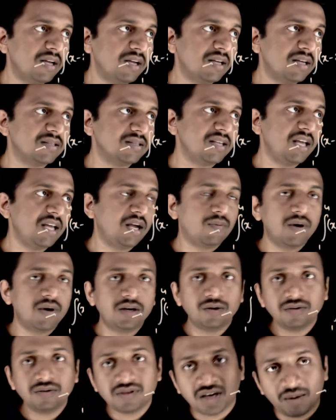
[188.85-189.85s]
Is equal
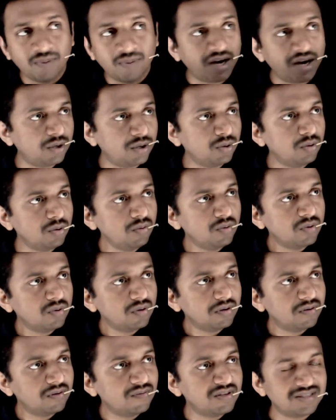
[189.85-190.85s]
to 3 by 2,
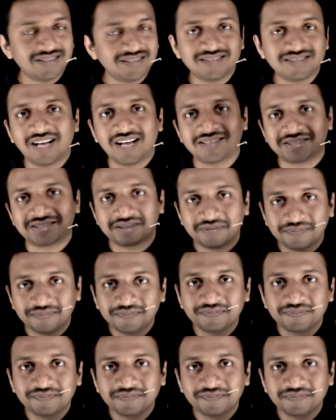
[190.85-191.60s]
which is the answer.